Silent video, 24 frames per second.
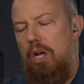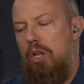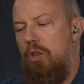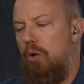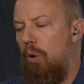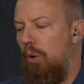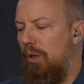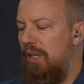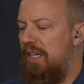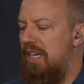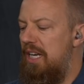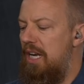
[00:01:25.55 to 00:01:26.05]
The
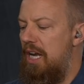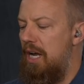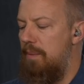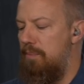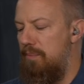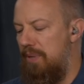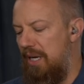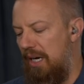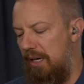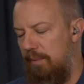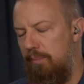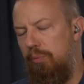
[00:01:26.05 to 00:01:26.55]
whole idea
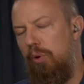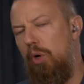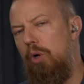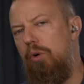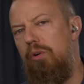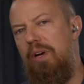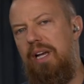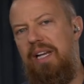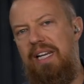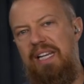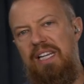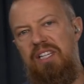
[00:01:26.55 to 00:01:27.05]
behind
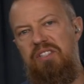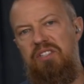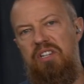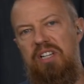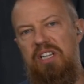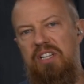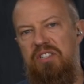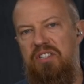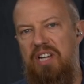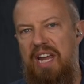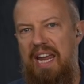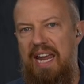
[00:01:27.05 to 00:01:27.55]
Prograde is it
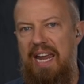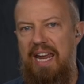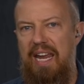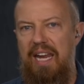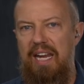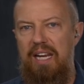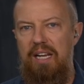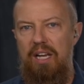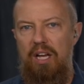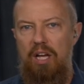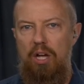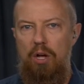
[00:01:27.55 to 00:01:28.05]
is
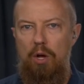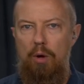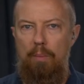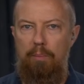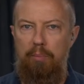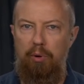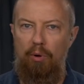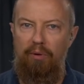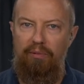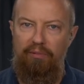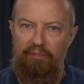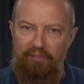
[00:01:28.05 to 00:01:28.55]
a
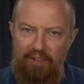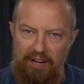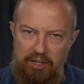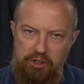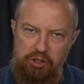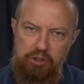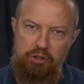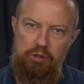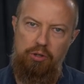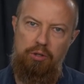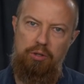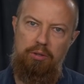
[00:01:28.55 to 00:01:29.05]

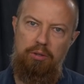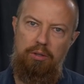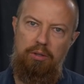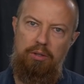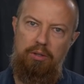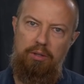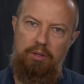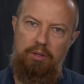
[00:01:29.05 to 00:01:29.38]
professional